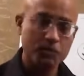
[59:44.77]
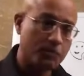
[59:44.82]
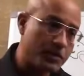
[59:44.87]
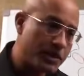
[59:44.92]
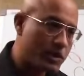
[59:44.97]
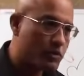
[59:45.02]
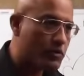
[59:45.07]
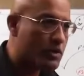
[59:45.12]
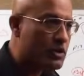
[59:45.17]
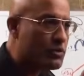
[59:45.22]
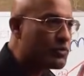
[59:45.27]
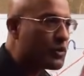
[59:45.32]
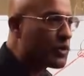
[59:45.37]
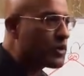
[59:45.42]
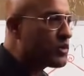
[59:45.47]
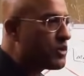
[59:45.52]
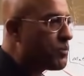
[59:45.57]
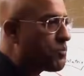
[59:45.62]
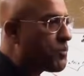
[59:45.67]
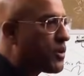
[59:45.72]
P24
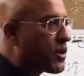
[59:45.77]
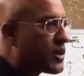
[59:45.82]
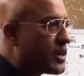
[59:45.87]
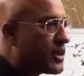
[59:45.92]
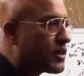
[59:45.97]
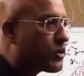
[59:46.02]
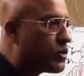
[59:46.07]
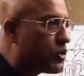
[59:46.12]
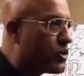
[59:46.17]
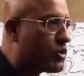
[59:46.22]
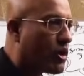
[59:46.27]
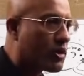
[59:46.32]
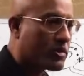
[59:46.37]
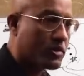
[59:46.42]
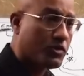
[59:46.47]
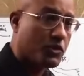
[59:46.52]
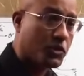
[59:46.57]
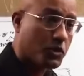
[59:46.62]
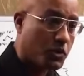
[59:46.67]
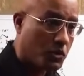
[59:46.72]
is important. Good
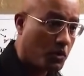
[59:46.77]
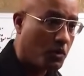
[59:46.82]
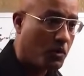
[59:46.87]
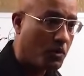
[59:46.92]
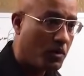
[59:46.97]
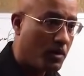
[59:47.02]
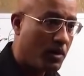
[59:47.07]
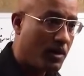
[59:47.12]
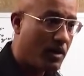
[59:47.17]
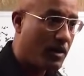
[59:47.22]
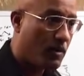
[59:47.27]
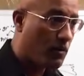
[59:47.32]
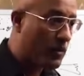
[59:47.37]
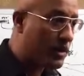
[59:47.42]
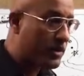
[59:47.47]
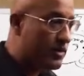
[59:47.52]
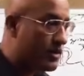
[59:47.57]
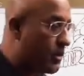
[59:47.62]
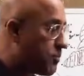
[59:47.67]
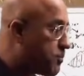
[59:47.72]
doctors should know what is the